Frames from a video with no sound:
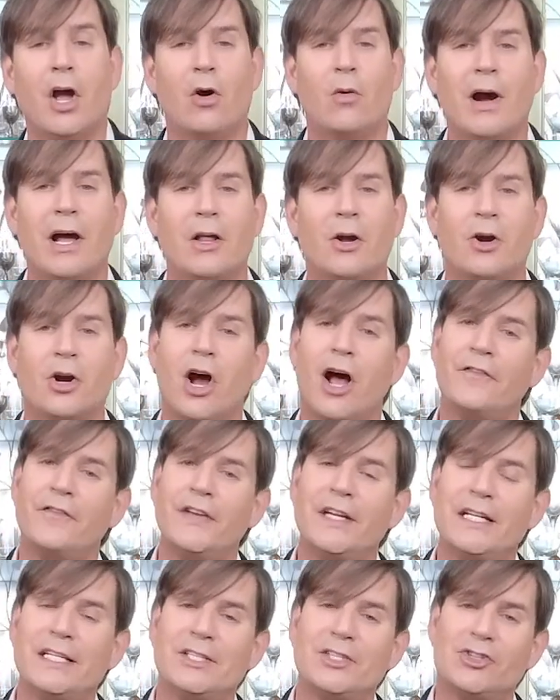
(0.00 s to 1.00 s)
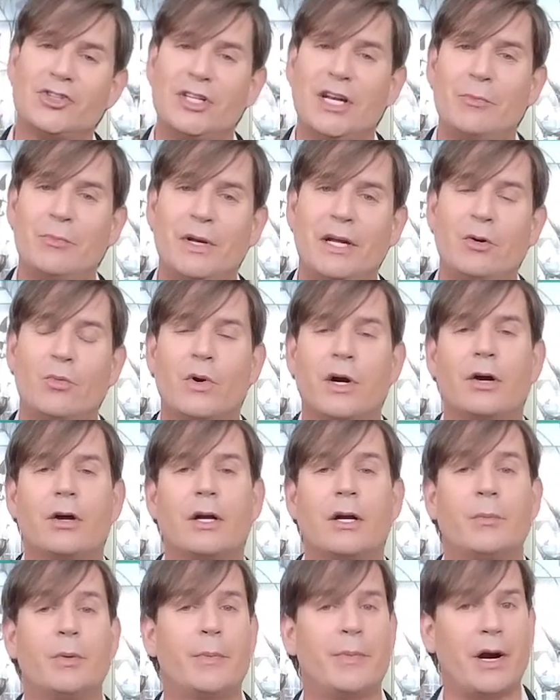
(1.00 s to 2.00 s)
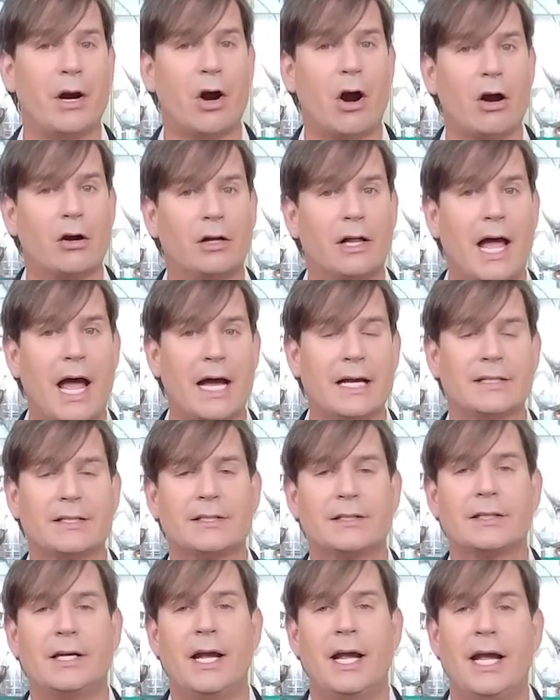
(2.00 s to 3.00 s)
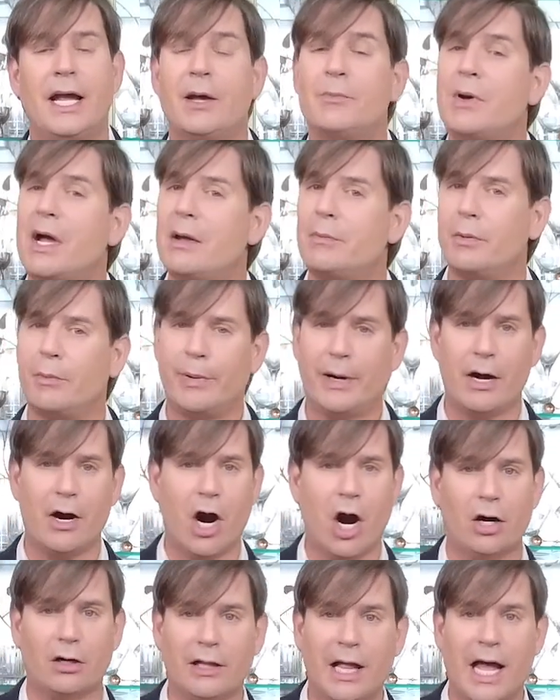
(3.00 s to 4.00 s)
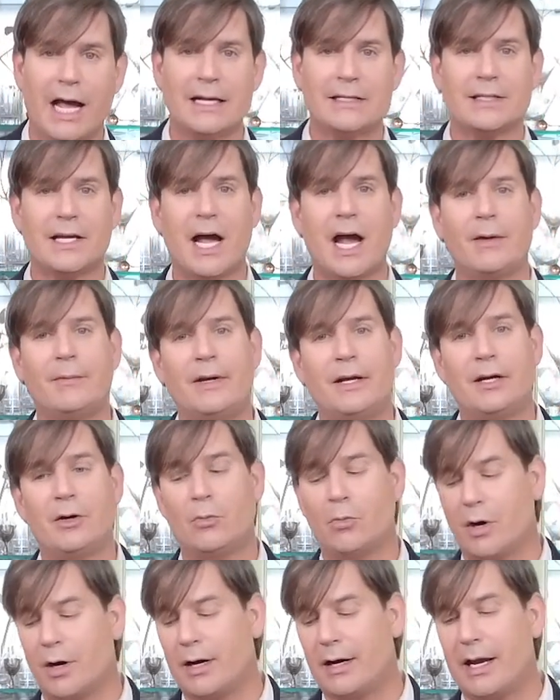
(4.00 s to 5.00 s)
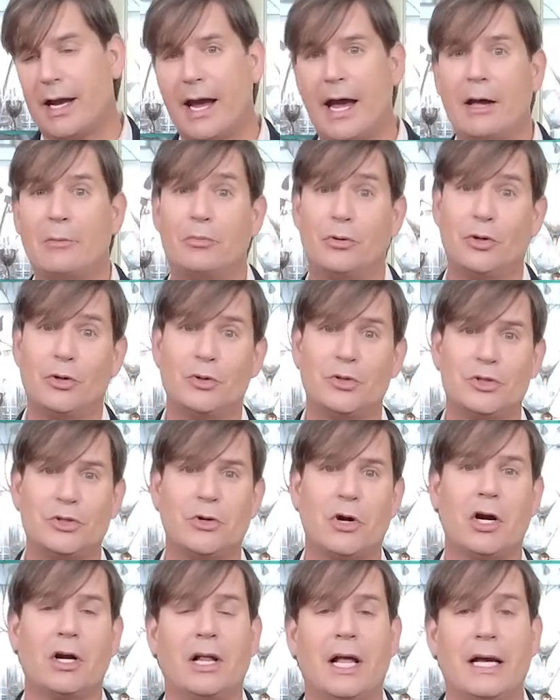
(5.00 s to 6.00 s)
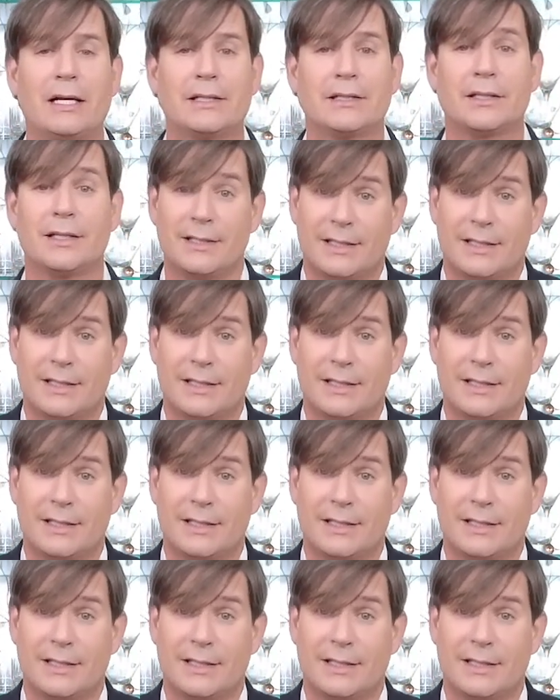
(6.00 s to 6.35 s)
While our coffee is steeping, we're gonna prepare our glass. And by prepare our glass, I mean we're gonna add booze to our glass, because